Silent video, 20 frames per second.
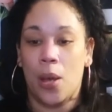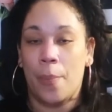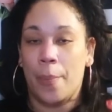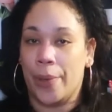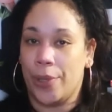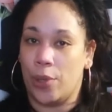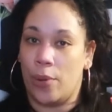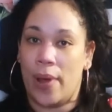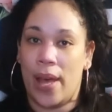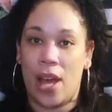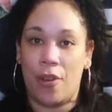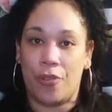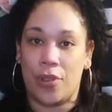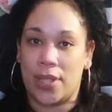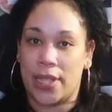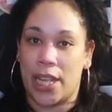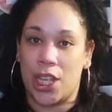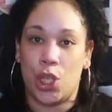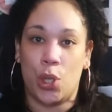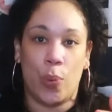But don't ever
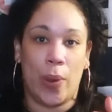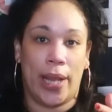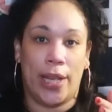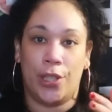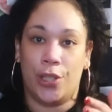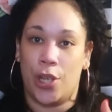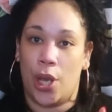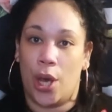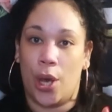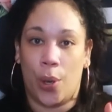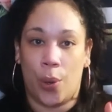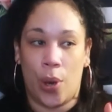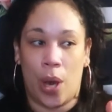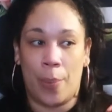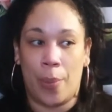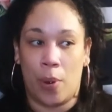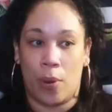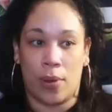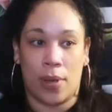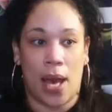say you ain't know
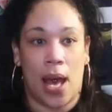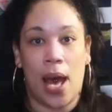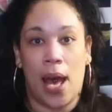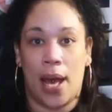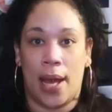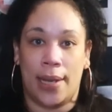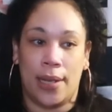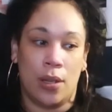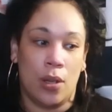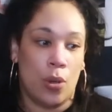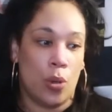about God